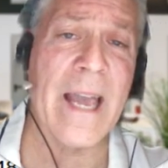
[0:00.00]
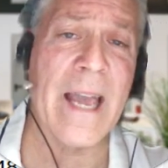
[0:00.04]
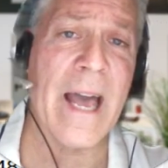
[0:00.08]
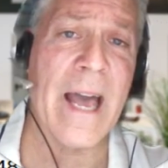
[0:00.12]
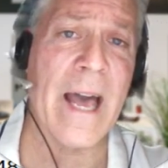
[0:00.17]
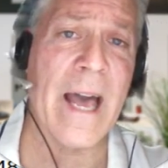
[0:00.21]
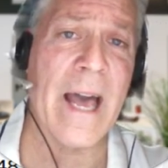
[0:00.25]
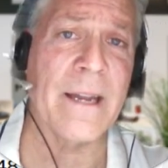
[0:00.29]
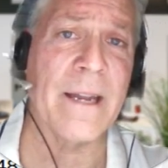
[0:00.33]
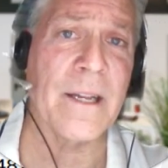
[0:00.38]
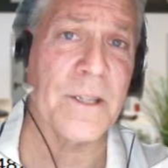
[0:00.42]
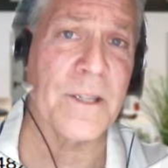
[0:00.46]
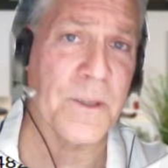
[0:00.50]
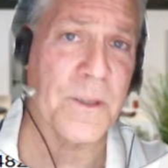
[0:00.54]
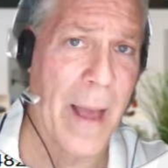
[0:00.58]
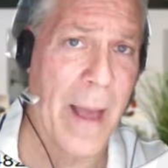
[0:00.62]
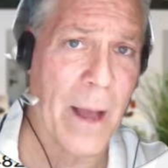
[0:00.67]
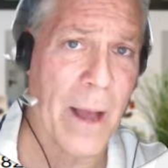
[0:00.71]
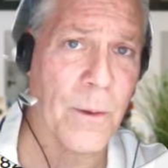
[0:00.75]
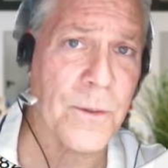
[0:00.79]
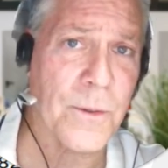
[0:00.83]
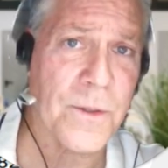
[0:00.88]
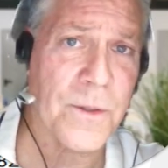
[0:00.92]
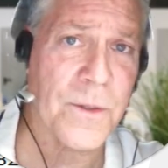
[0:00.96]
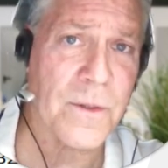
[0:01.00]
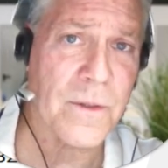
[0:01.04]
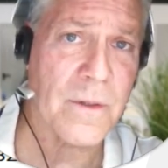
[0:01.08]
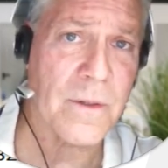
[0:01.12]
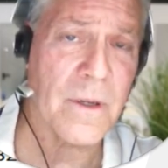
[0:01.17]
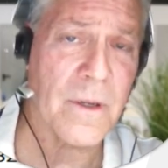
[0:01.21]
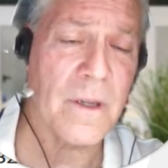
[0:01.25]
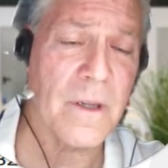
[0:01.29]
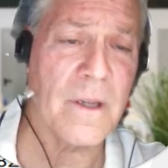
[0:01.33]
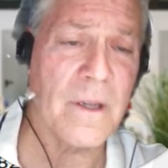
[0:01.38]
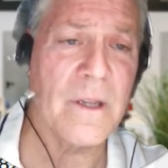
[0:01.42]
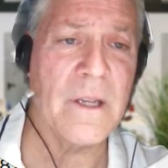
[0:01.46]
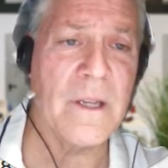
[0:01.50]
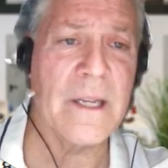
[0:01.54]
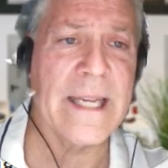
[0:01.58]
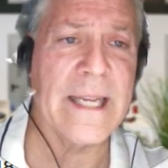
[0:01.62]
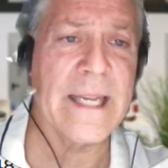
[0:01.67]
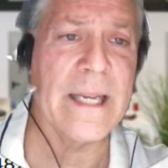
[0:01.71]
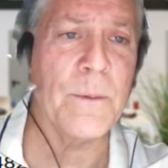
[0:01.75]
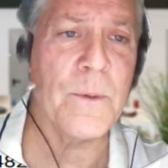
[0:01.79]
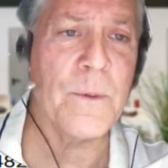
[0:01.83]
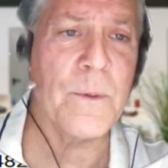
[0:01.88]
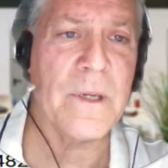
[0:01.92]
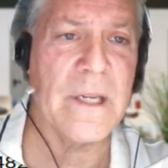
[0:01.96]
If he had a spouse,
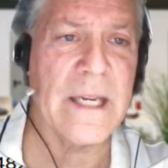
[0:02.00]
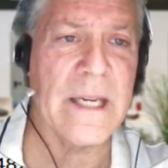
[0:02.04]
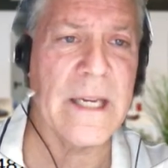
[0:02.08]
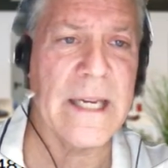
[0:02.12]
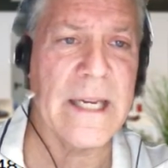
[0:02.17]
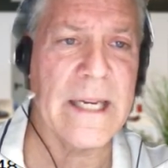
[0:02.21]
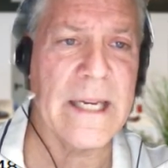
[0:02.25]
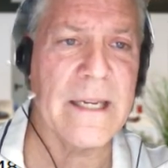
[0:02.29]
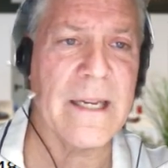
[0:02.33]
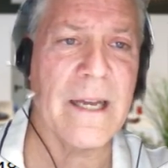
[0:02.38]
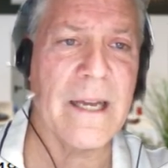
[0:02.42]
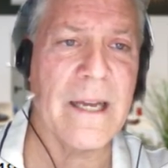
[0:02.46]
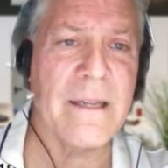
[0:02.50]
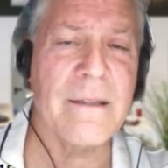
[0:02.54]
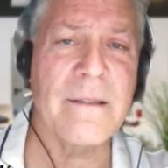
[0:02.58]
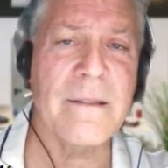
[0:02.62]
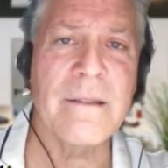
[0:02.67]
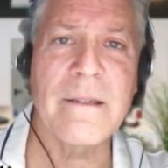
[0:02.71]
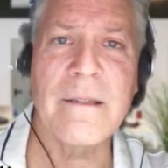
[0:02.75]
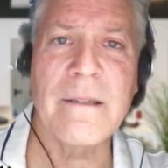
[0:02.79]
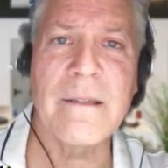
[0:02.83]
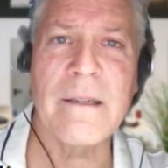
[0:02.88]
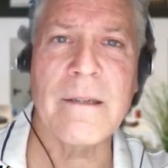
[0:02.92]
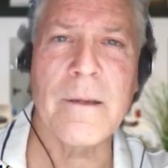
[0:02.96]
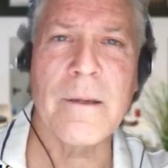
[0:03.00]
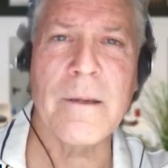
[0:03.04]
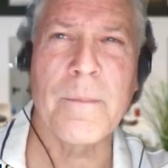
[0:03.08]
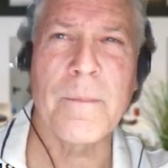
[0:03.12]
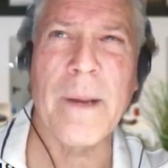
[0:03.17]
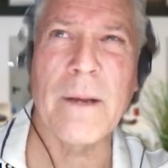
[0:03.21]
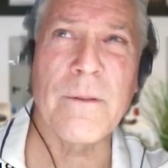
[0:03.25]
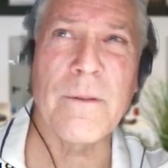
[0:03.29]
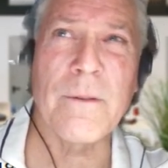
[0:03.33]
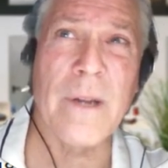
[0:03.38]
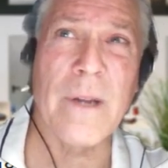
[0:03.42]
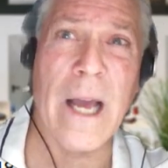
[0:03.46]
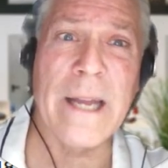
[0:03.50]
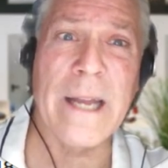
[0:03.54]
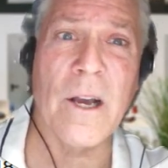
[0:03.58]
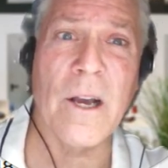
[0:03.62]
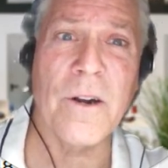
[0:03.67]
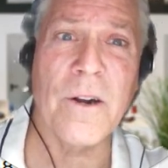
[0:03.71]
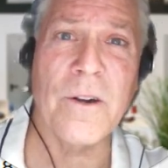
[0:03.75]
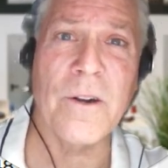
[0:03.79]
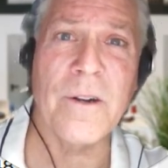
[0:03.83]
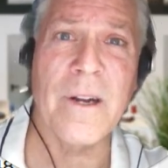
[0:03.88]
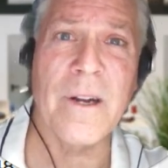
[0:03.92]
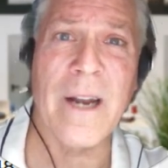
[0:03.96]
he would need
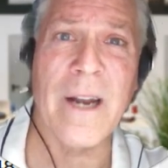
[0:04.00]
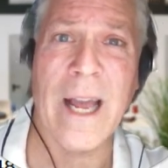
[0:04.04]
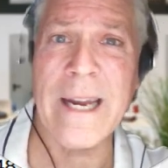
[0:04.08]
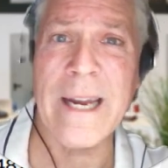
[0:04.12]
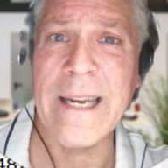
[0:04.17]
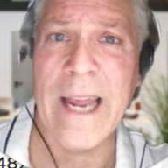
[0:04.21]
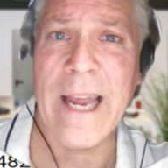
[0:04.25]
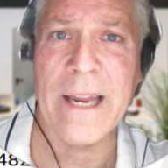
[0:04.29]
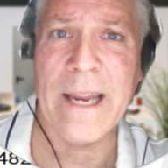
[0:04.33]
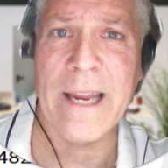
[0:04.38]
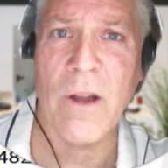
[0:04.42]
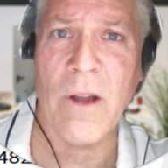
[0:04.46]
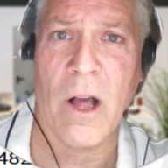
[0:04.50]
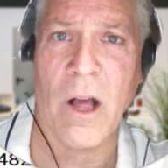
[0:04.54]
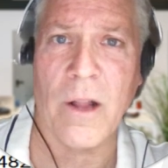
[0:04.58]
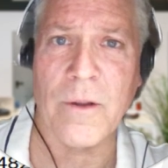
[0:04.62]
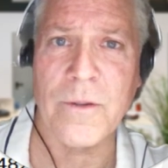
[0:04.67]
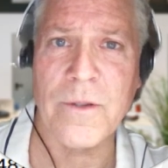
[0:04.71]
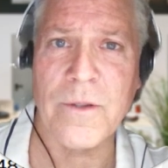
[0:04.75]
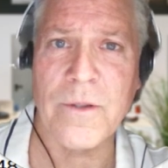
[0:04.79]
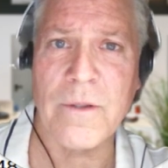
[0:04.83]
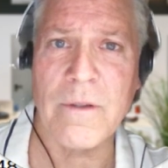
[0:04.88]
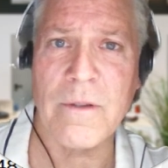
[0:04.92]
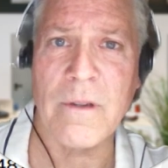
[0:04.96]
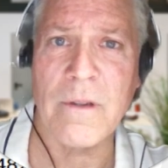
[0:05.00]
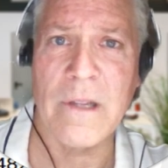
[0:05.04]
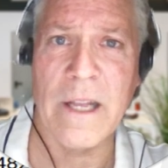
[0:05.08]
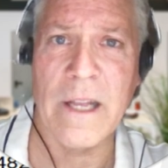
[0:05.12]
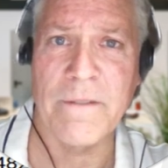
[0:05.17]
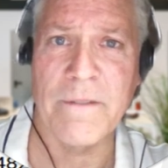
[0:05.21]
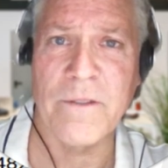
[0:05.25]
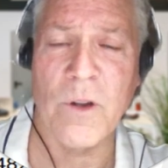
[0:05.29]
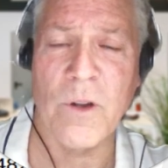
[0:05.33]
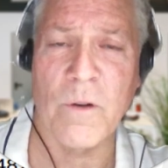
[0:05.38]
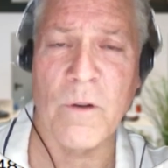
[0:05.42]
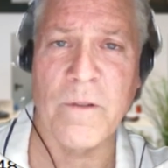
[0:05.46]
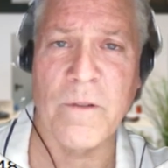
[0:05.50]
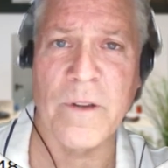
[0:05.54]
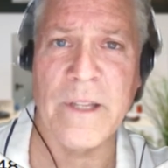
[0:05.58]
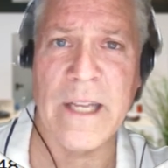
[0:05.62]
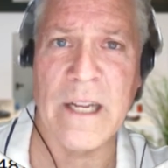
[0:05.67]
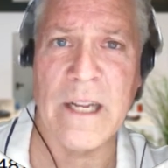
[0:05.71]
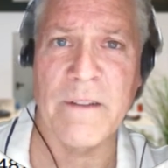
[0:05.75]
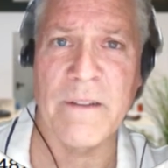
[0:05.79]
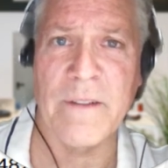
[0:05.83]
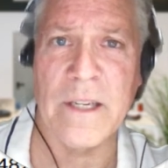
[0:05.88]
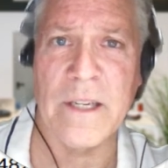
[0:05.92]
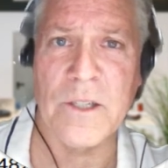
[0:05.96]
about $998
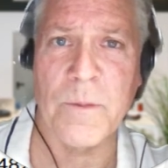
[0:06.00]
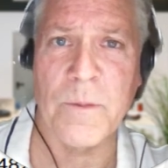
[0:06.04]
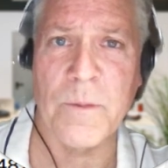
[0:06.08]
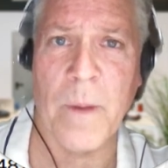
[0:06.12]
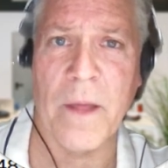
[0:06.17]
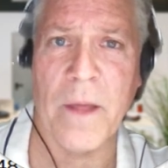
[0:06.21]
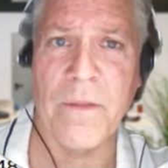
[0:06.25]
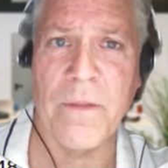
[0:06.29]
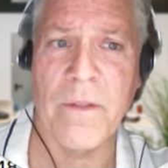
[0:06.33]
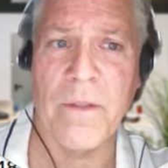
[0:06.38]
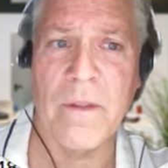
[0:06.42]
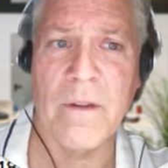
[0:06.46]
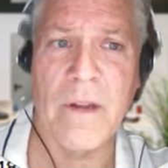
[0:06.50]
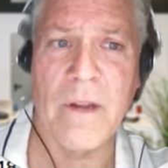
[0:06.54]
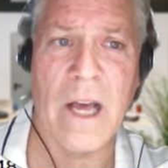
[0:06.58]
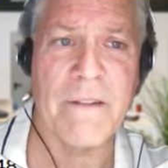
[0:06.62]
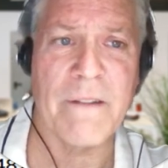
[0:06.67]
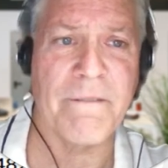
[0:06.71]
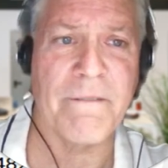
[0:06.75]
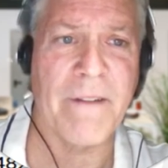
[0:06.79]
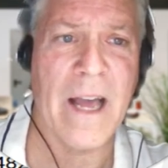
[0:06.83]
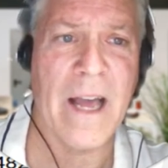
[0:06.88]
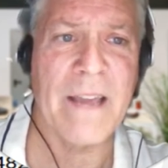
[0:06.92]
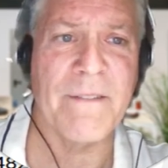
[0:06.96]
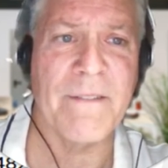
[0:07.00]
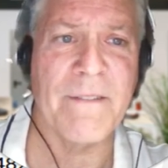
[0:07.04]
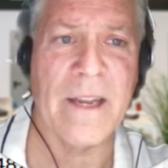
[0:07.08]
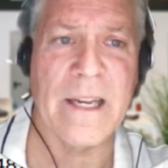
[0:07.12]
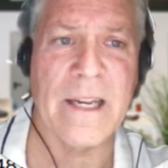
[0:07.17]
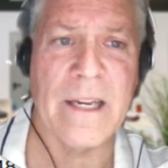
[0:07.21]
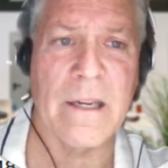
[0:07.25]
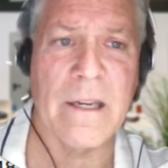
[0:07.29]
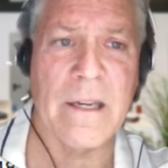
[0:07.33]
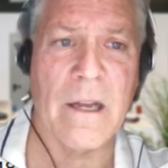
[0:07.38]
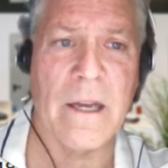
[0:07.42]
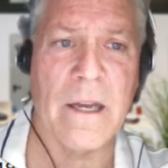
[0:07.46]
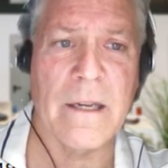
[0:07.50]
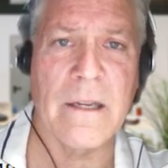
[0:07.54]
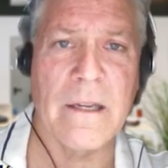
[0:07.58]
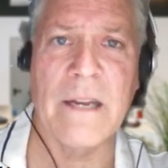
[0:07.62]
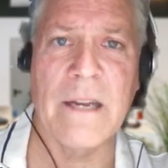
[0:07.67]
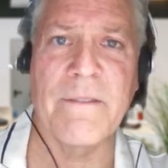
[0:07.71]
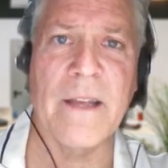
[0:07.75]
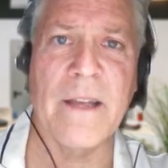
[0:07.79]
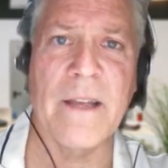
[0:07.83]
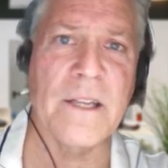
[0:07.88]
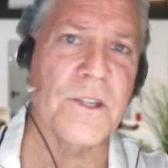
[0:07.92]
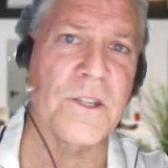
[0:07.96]
left over at the end of each month, not
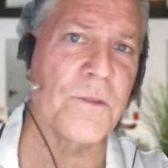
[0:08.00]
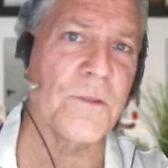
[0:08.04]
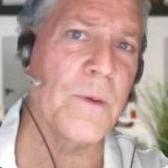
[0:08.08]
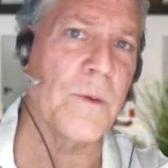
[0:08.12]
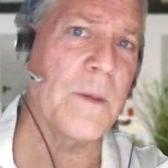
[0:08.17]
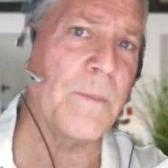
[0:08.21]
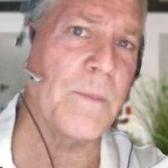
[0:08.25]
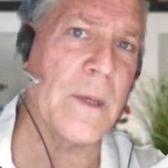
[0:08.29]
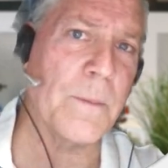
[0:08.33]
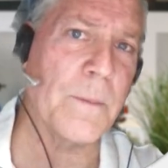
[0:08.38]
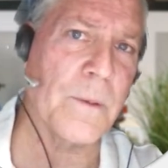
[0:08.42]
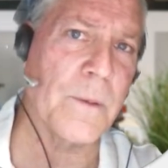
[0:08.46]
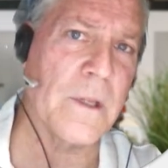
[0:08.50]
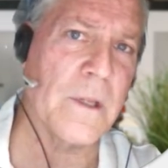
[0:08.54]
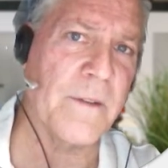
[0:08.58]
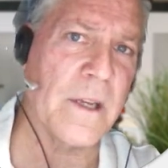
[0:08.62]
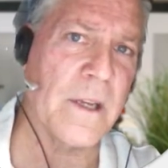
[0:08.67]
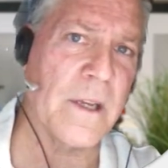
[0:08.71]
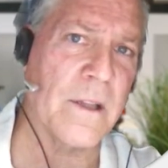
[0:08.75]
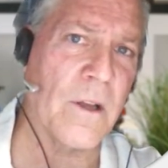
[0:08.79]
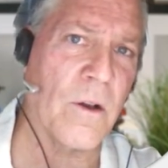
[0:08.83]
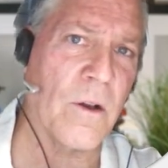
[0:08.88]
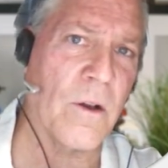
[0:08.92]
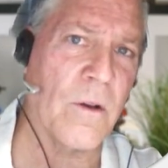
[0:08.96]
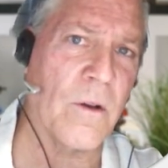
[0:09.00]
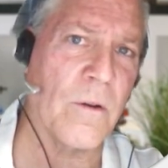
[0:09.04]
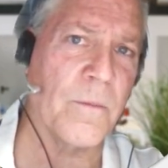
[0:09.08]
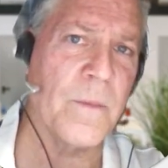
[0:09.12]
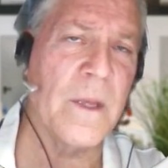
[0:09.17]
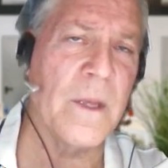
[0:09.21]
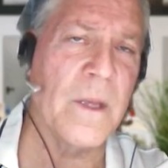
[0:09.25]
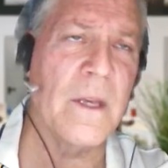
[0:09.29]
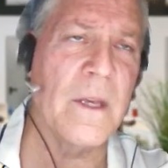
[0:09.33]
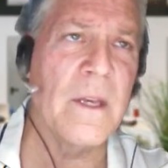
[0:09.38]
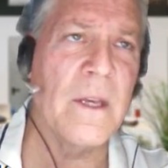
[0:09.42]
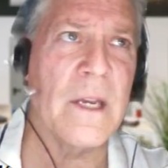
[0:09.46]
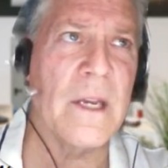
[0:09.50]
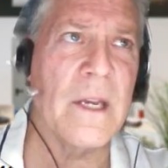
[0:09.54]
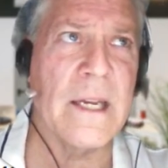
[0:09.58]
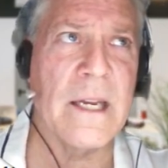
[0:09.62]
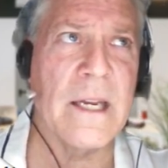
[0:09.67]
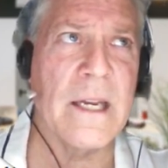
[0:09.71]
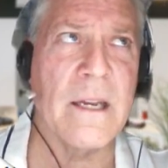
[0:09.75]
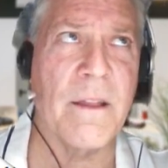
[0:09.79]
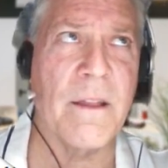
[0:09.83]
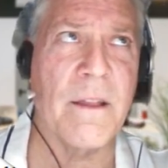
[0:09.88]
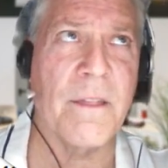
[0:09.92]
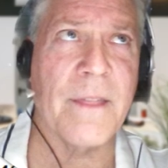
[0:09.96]
$589. And if he has 3 people living in the home,
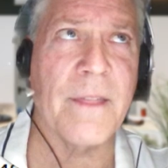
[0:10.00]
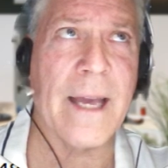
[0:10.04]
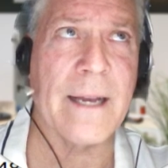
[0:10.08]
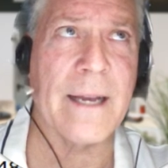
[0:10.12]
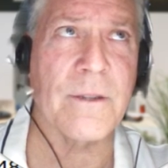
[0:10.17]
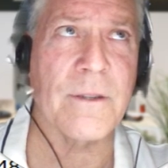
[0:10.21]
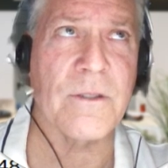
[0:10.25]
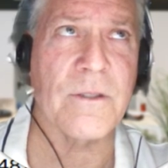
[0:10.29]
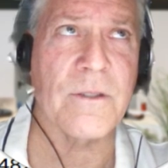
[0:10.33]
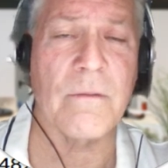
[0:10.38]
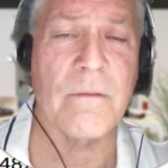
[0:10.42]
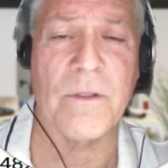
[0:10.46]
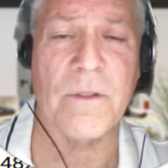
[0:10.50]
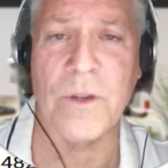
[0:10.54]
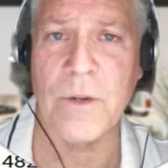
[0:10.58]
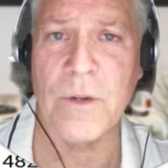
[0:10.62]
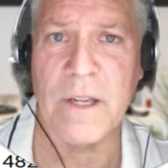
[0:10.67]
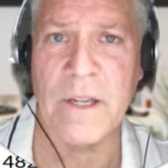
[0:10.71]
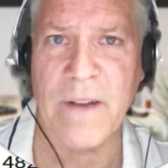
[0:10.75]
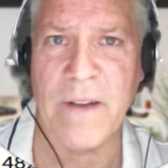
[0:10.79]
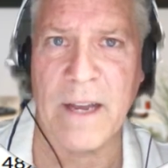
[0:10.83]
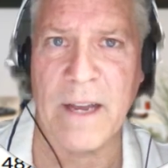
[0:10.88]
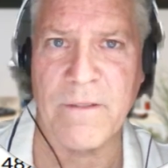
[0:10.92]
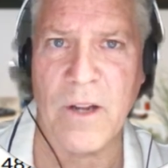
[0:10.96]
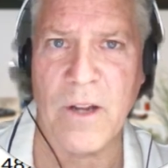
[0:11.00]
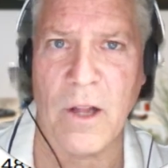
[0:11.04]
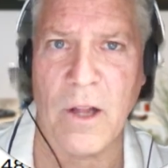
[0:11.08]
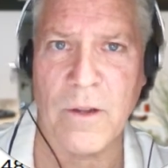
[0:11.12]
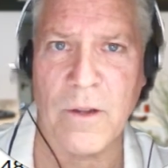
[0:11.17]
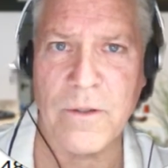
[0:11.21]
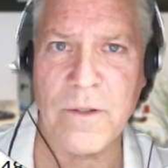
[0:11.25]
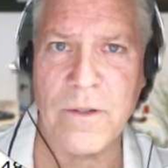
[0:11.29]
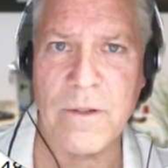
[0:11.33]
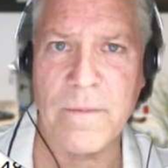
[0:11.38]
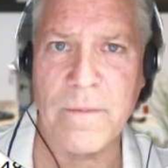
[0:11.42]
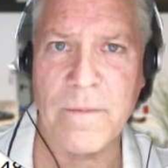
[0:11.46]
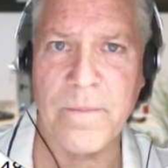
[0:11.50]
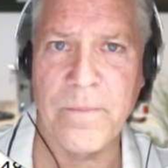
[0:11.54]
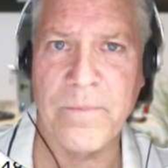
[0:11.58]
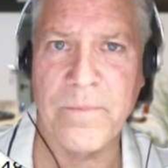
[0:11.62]
he needs $1,035.